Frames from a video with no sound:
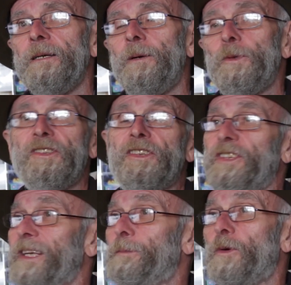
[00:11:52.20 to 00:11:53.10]
It was the
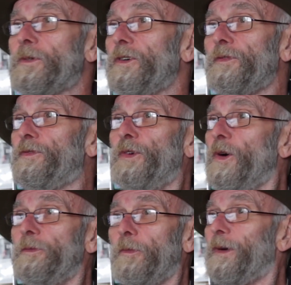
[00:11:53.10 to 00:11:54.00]
same old good
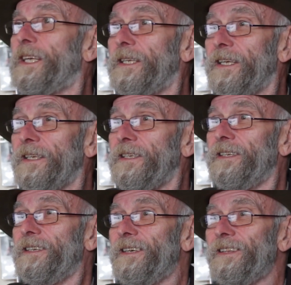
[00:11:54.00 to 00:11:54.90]
fun, really.
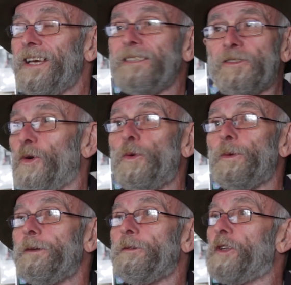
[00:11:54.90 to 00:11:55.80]
That's all
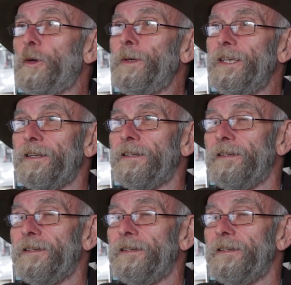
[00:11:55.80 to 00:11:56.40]
we're doing.